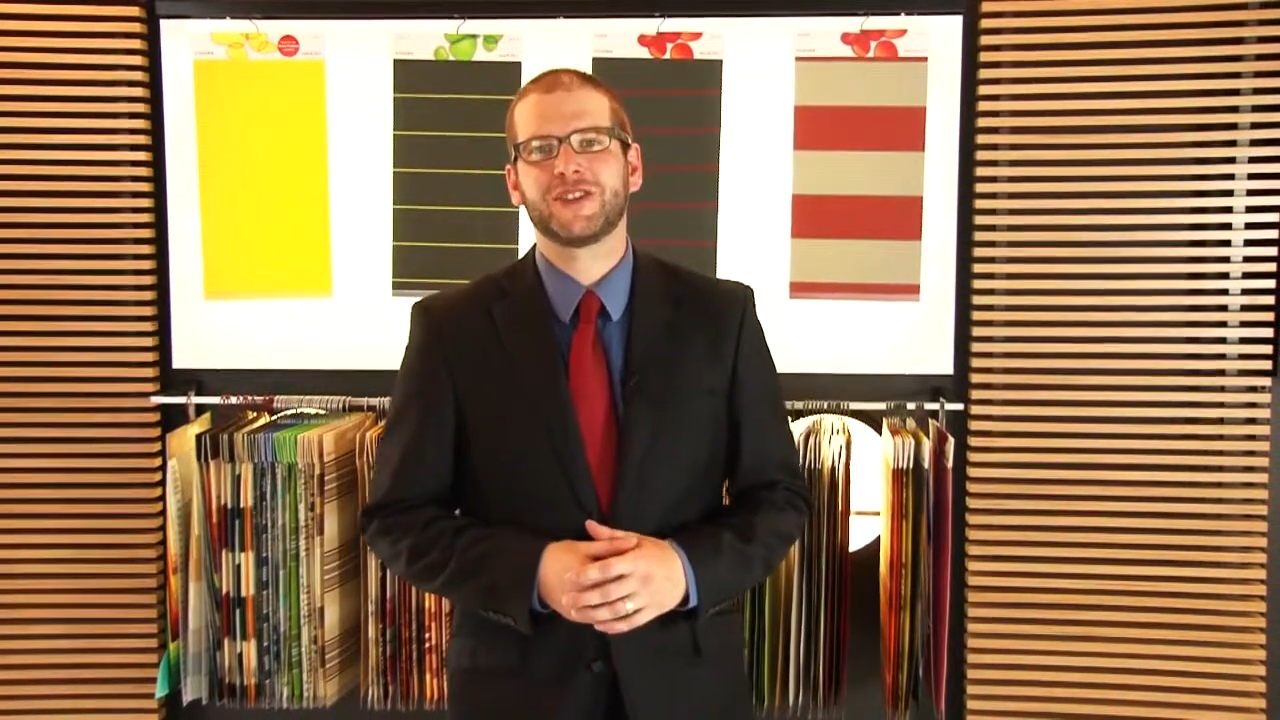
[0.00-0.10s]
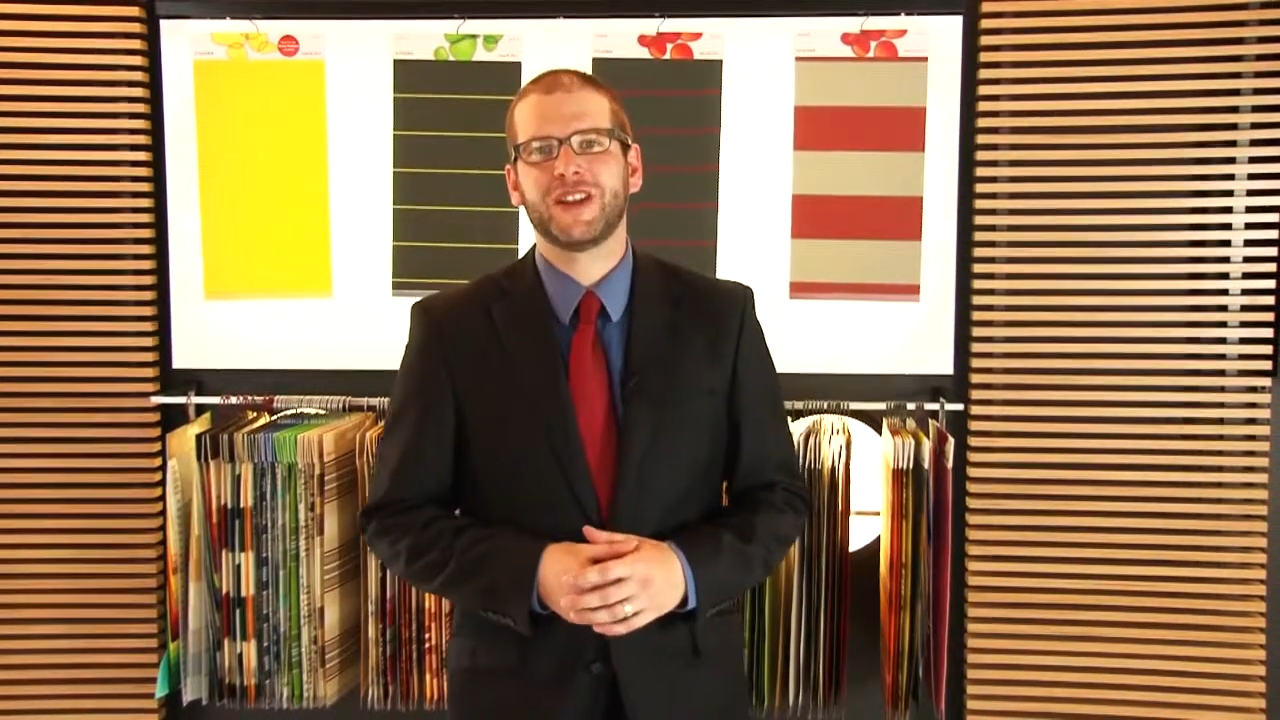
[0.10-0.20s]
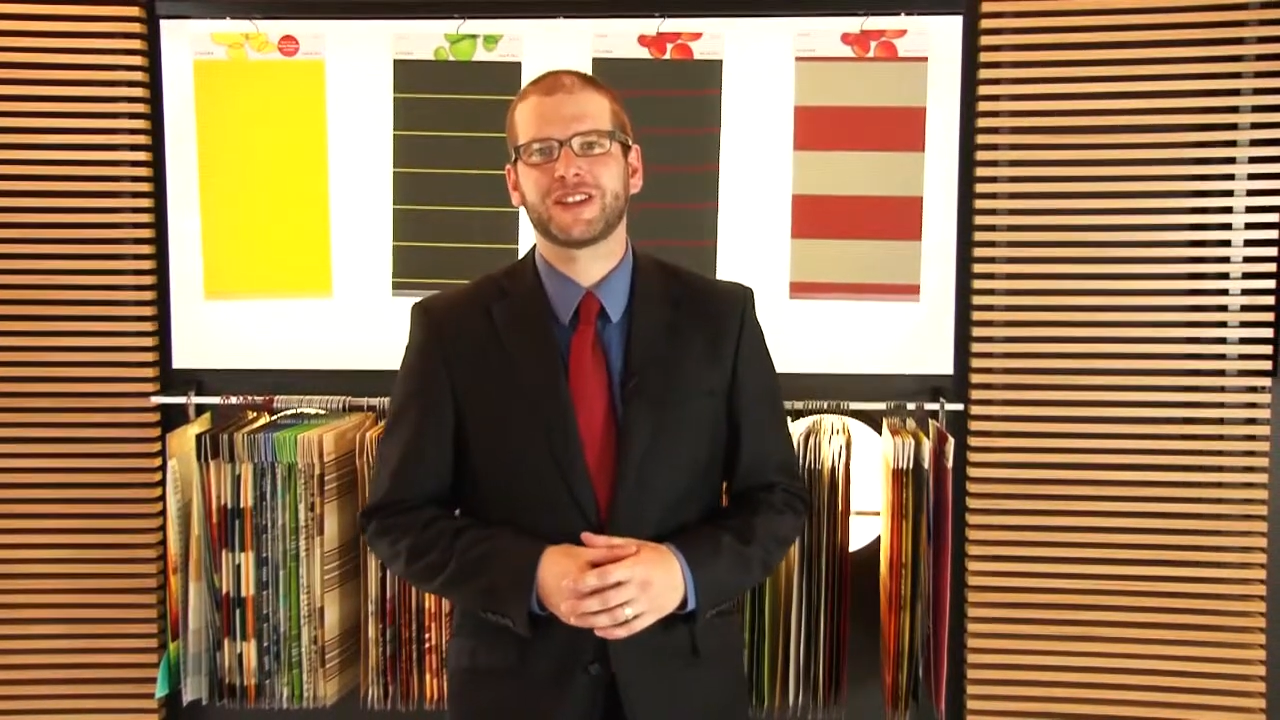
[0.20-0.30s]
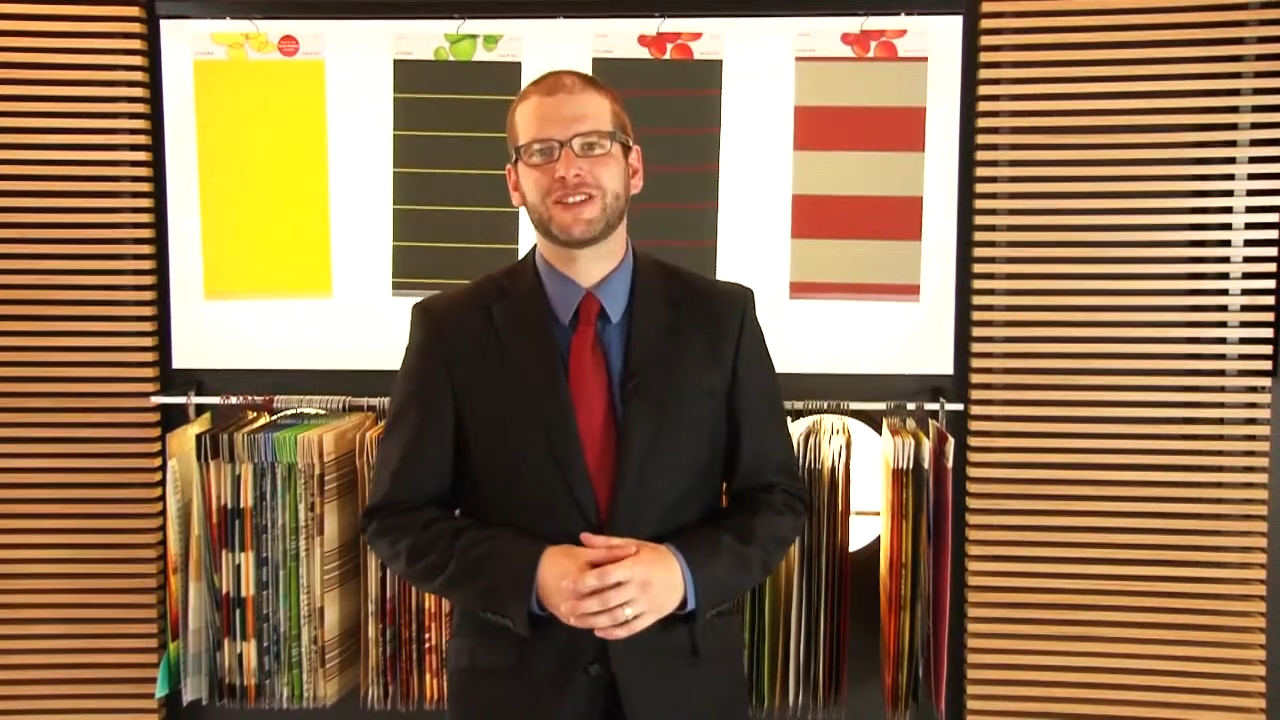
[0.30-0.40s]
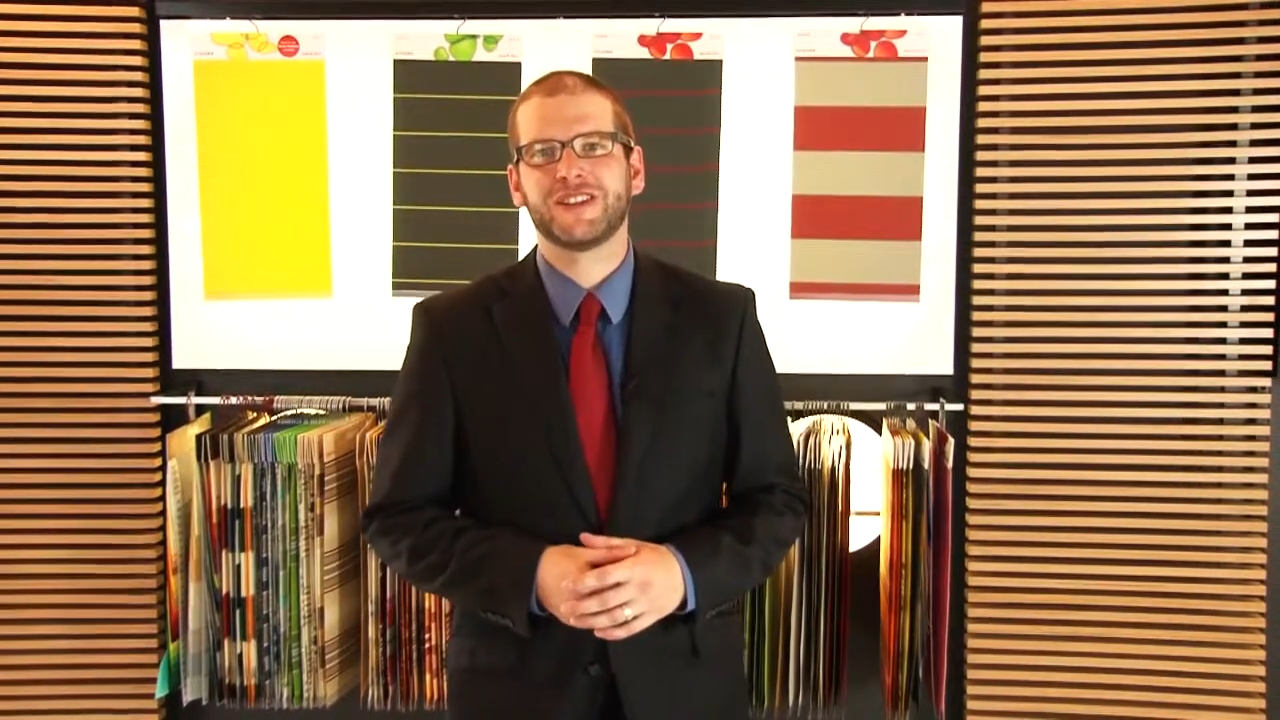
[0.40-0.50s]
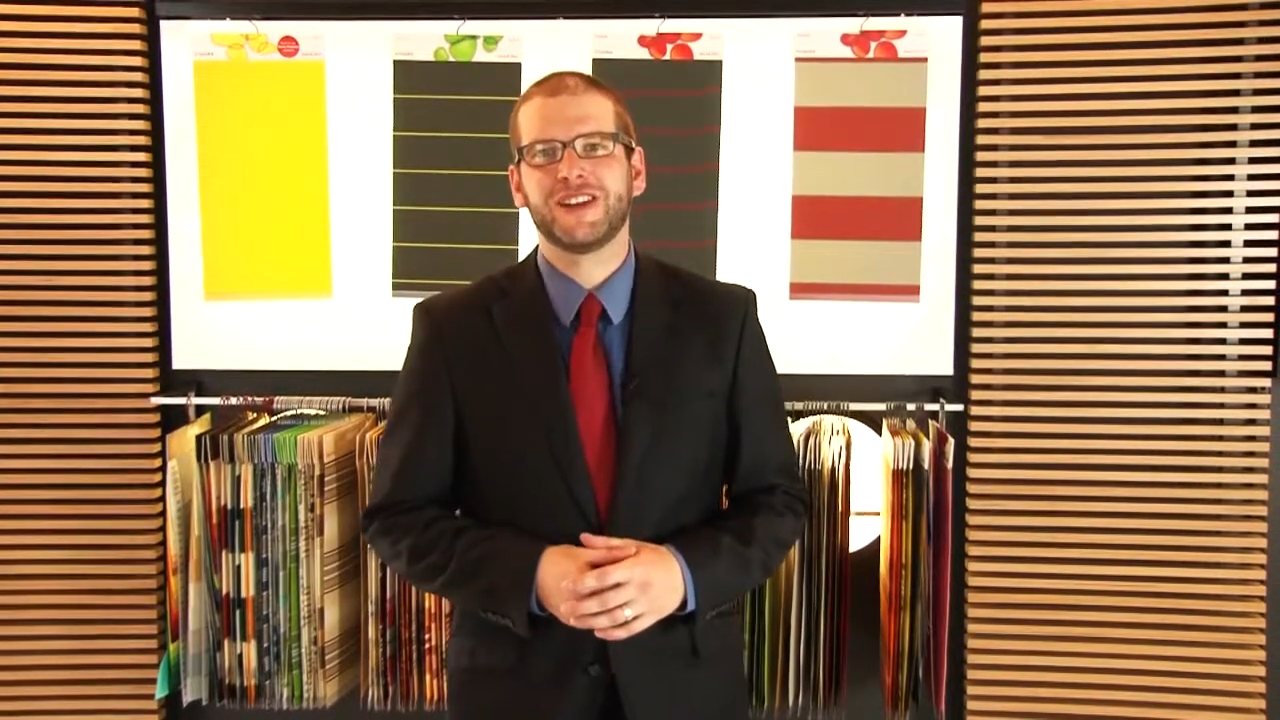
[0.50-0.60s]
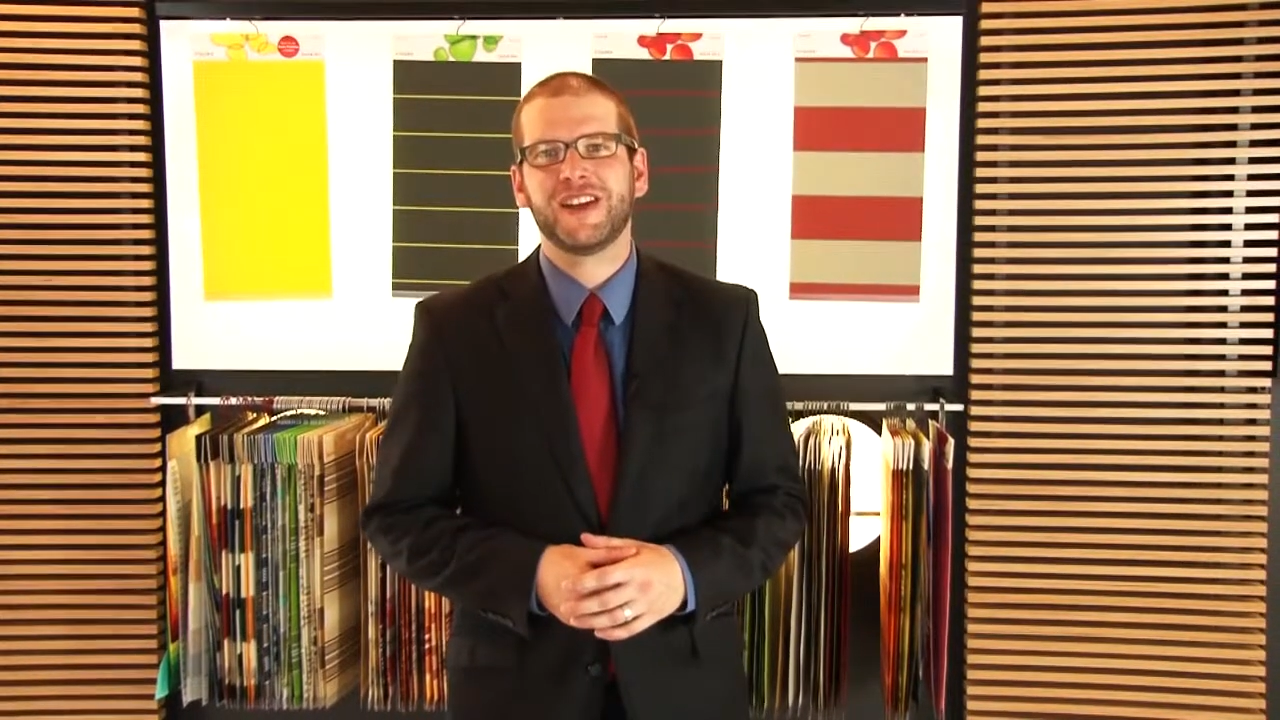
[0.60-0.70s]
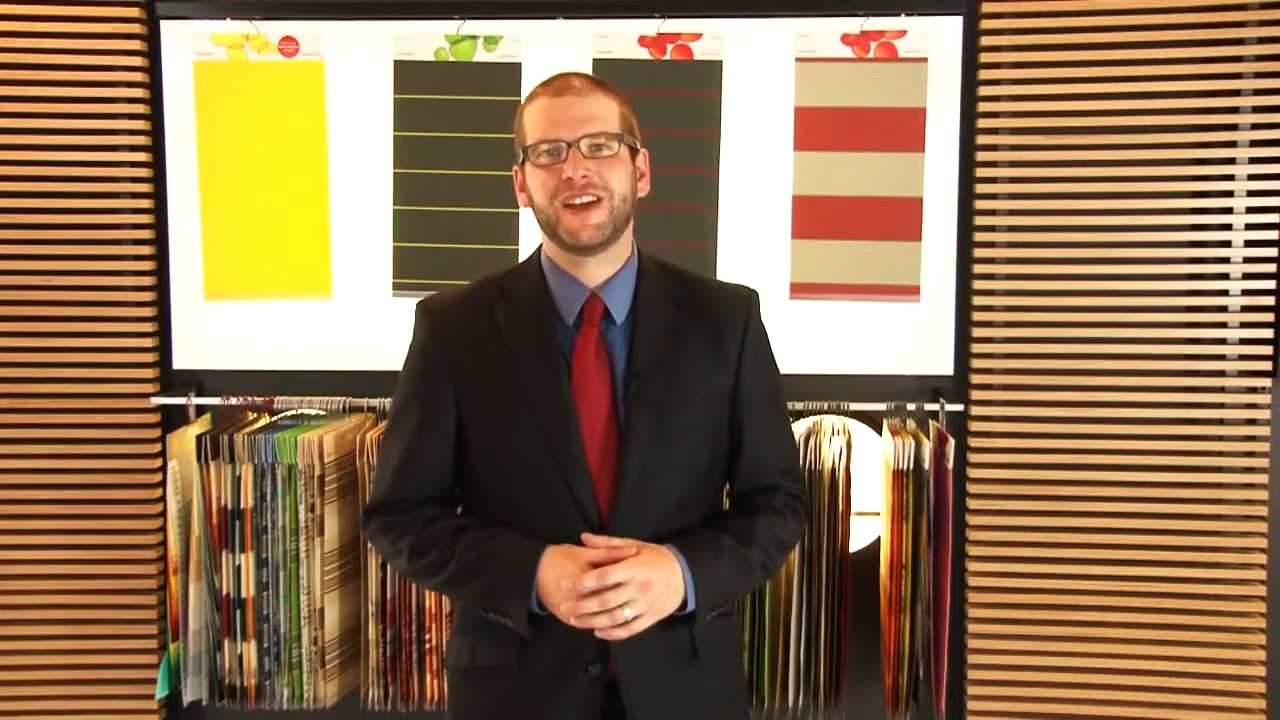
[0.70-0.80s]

collection